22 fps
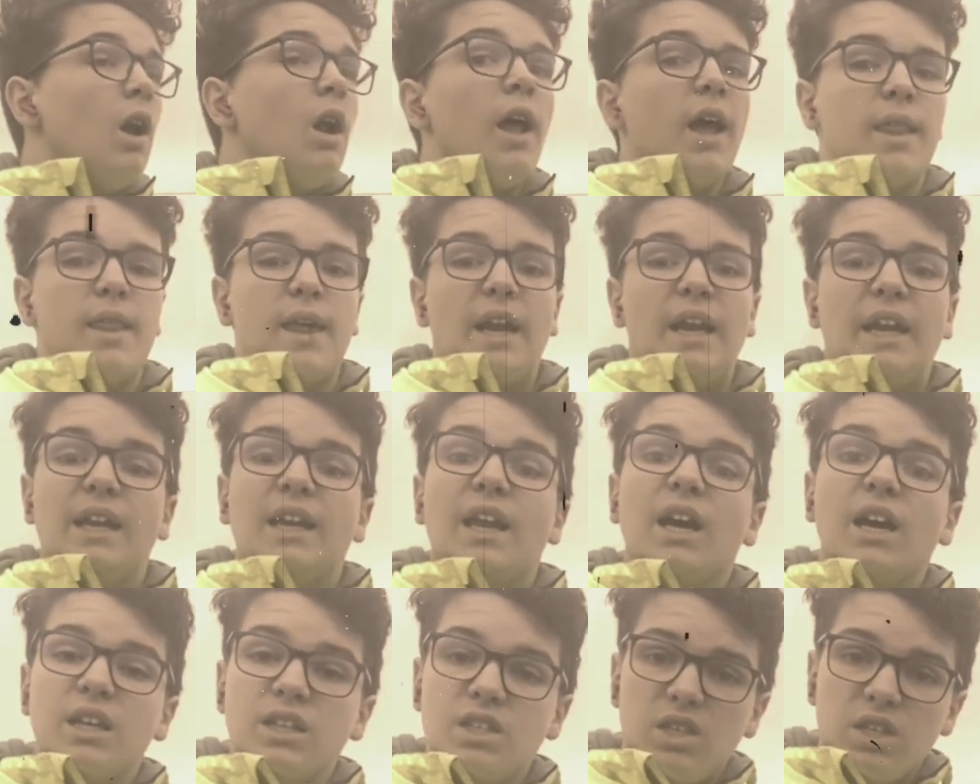and then in
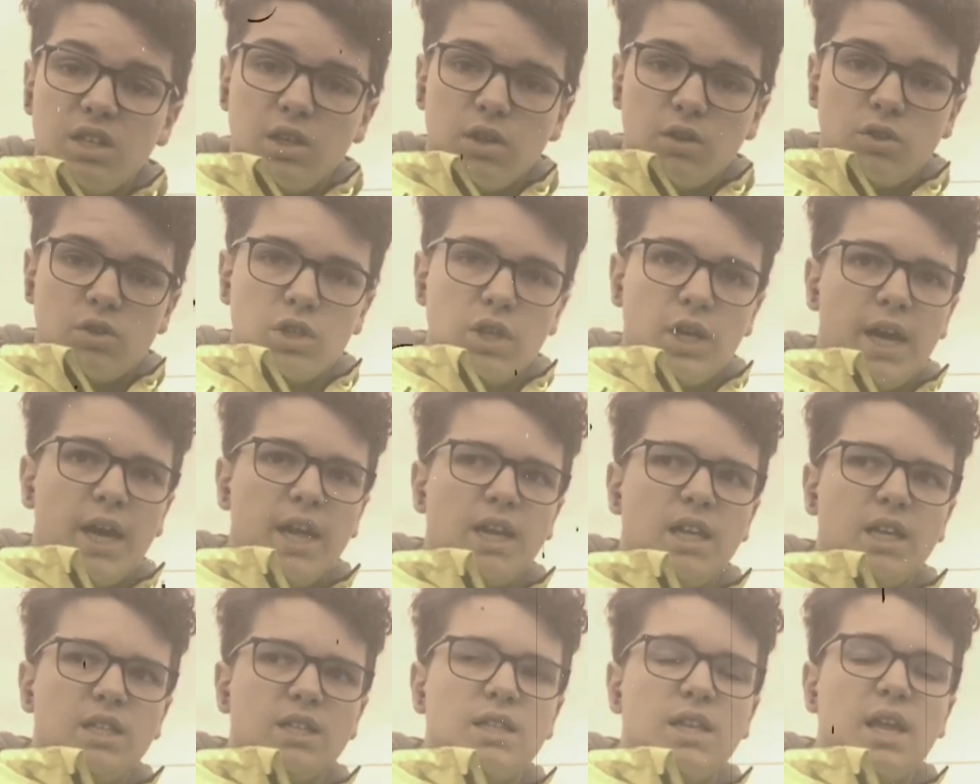1902 had
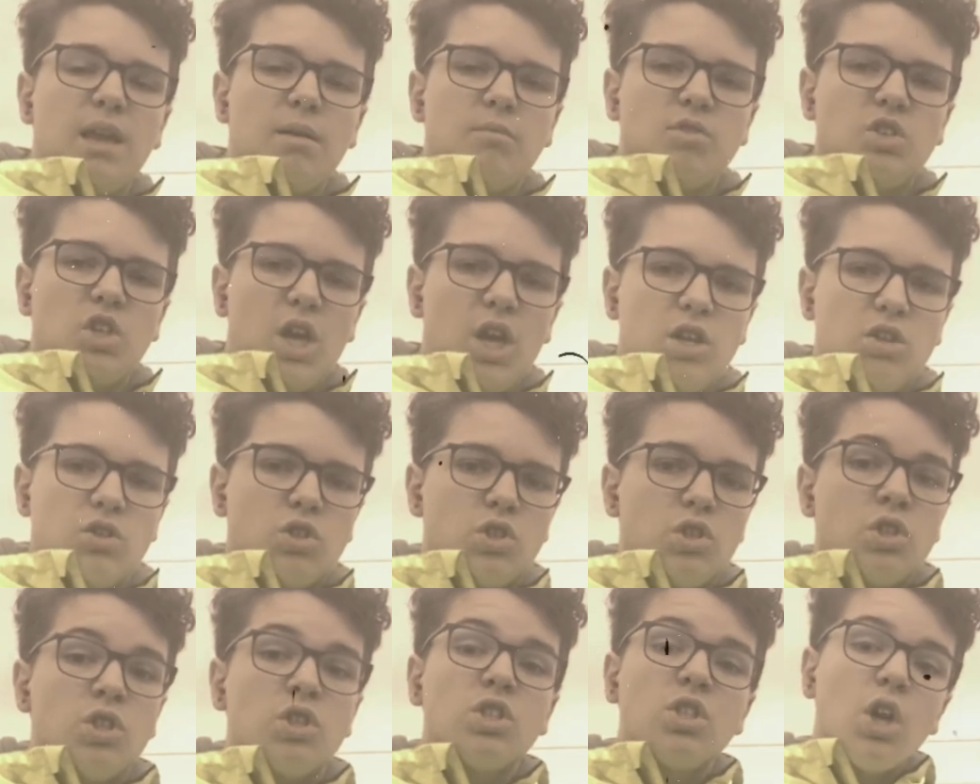its name
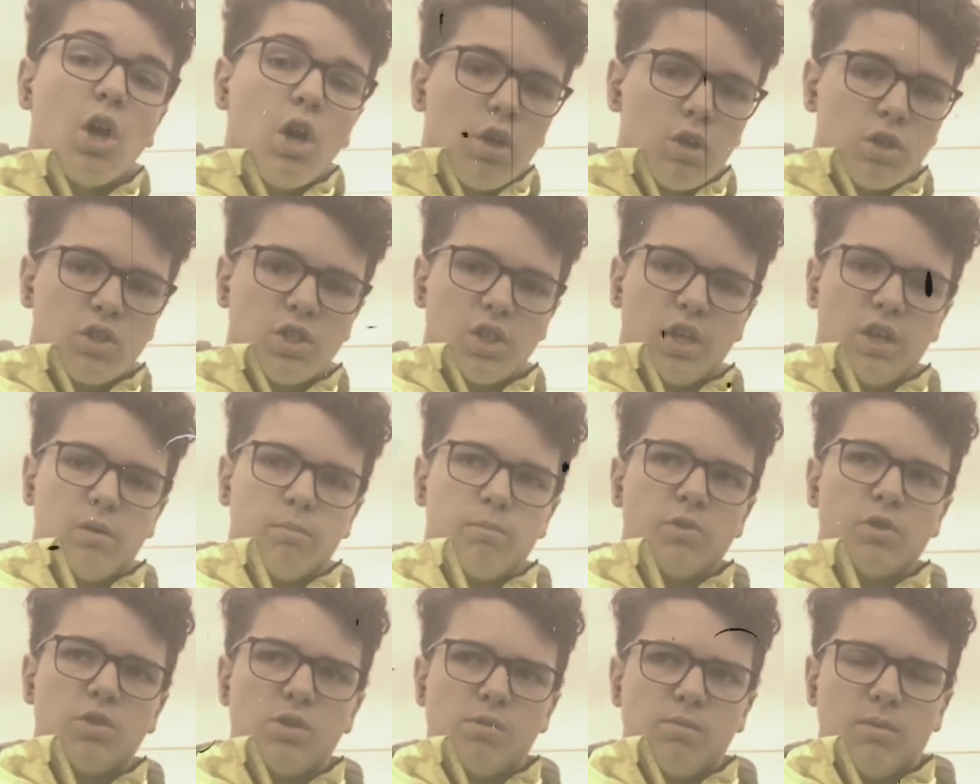changed to Saughton,
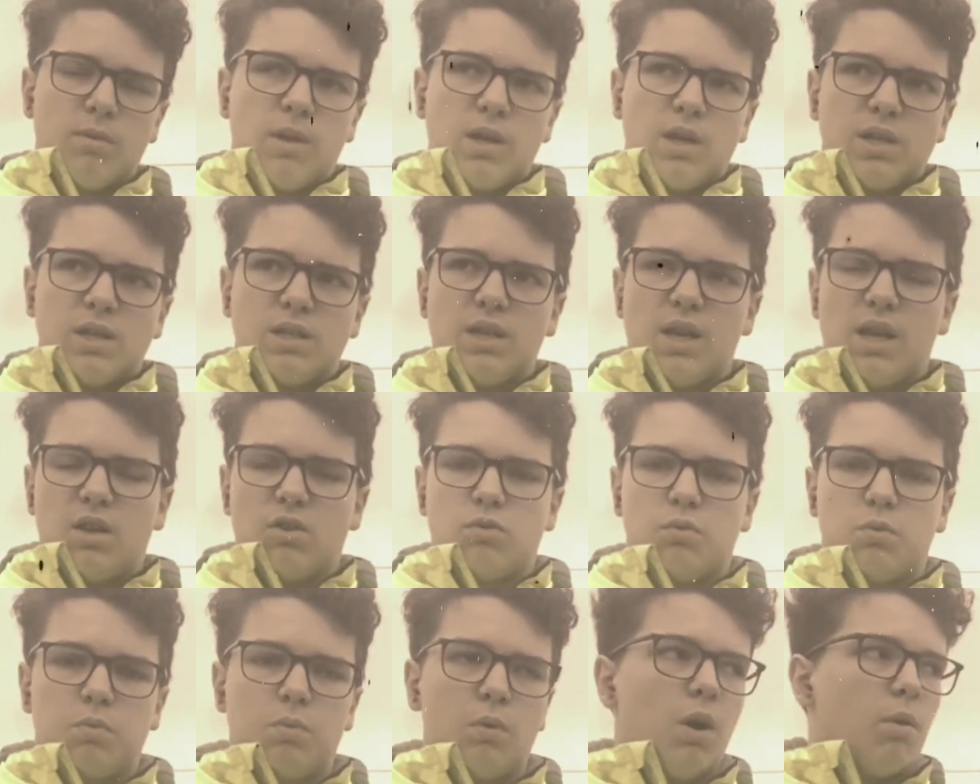presumably because that
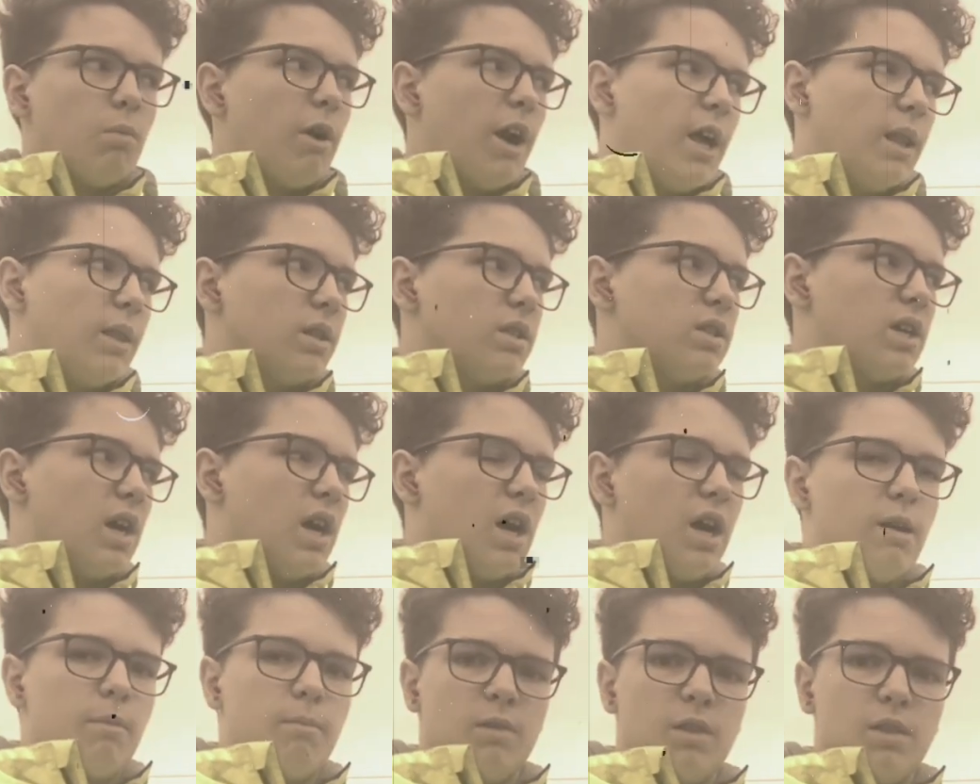was around the
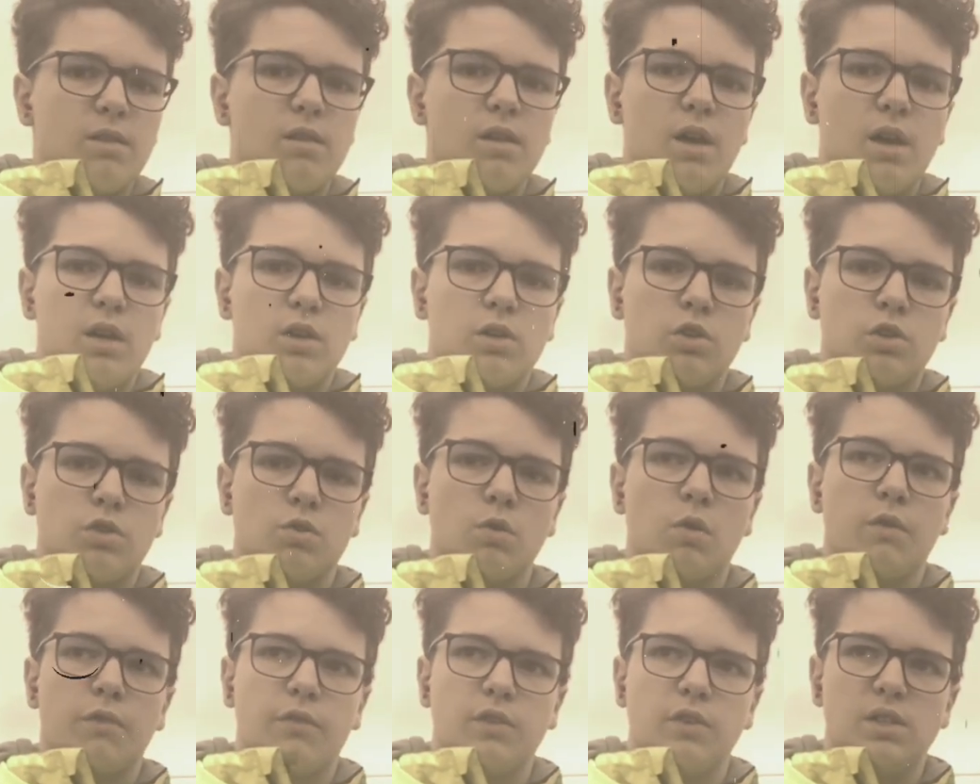time that the
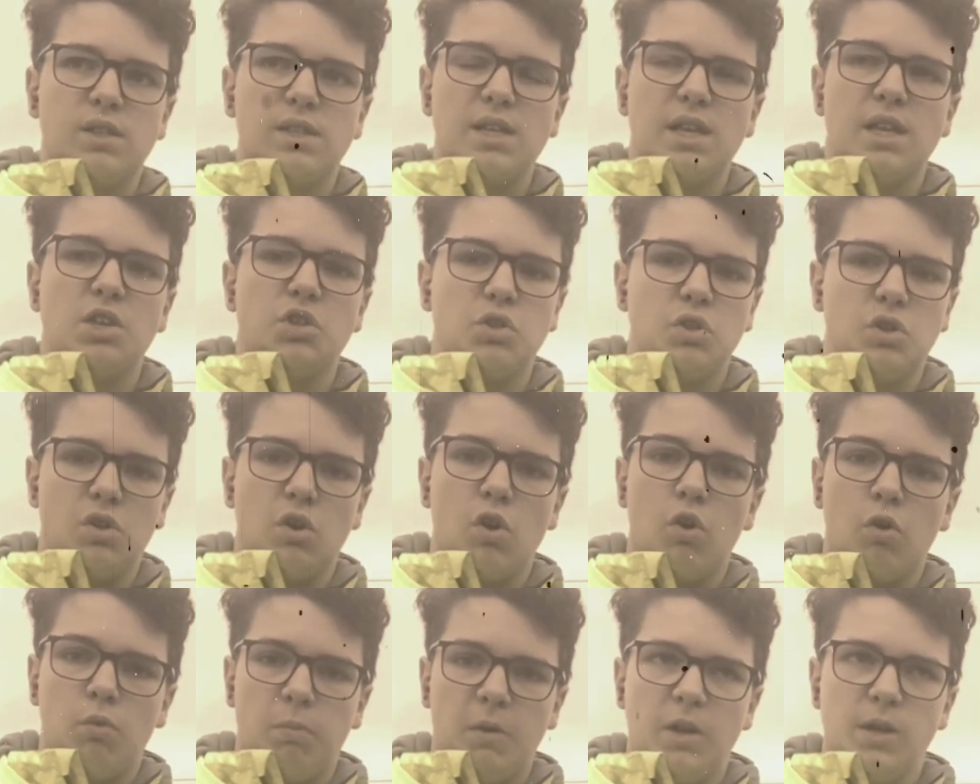Corstorphine Station
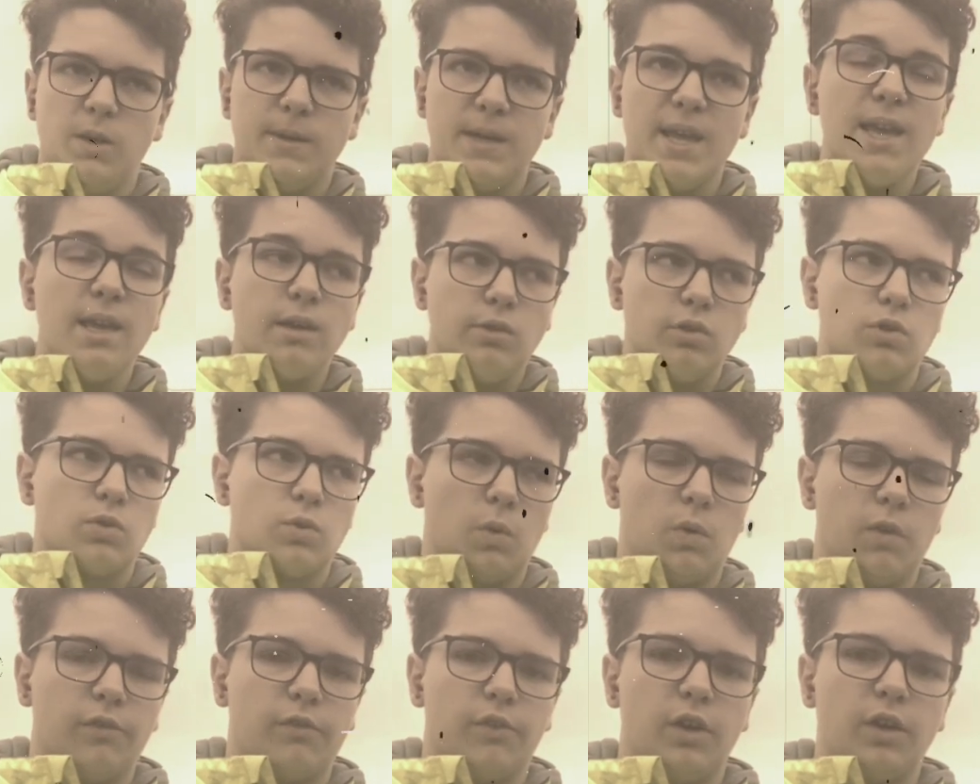opened in
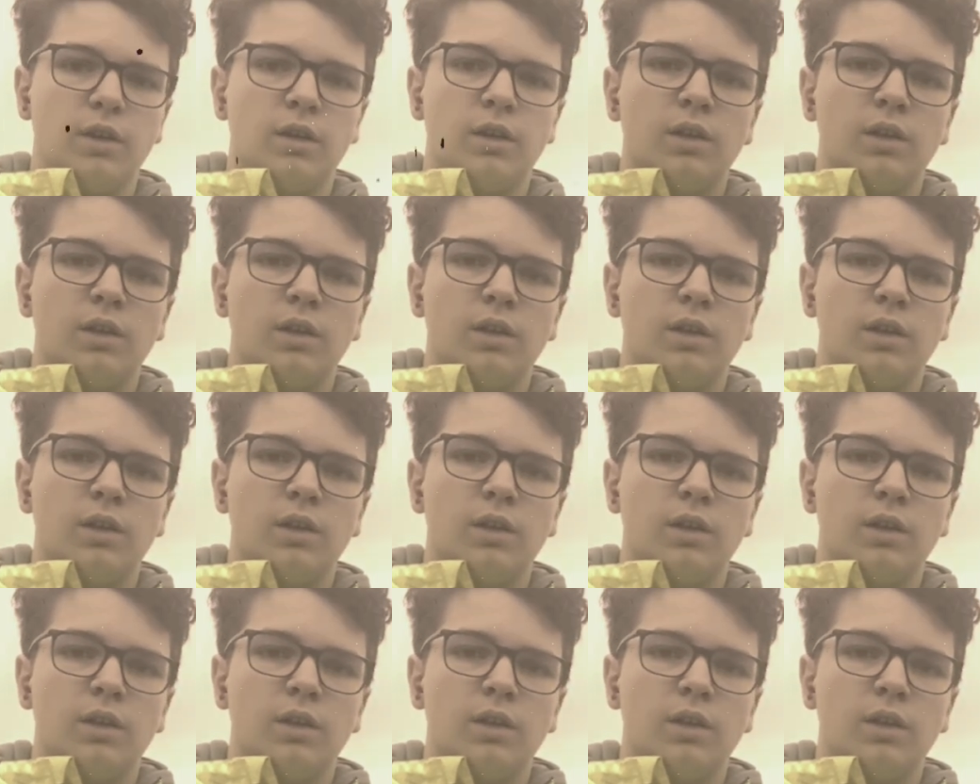Corstorphine.